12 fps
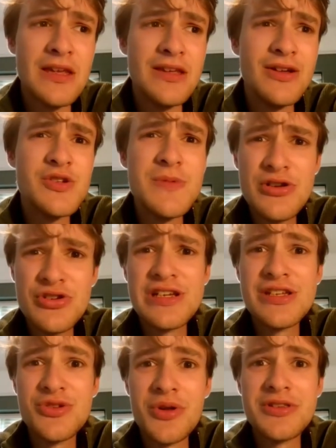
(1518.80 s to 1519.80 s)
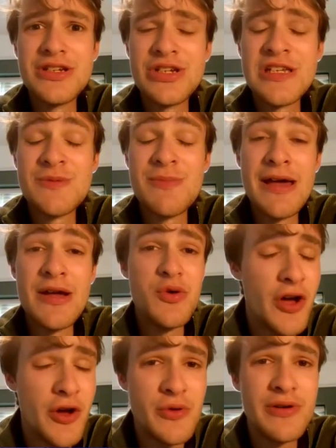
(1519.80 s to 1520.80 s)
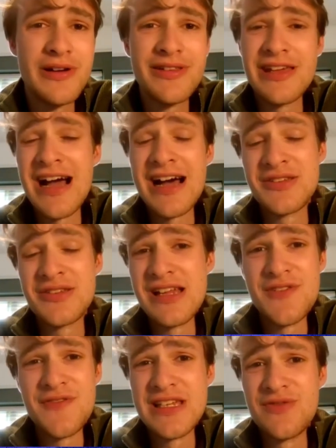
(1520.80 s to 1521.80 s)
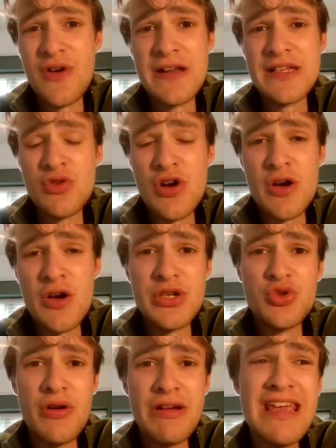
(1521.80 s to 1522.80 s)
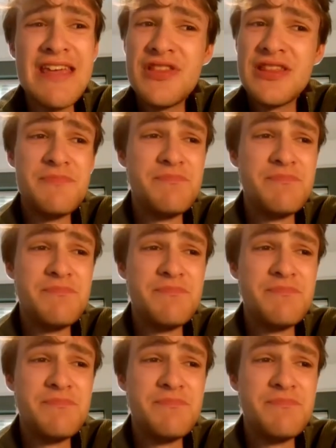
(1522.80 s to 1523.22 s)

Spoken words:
got some interesting squad decisions to make, although I think, as I said, defense line is incredibly strong. Even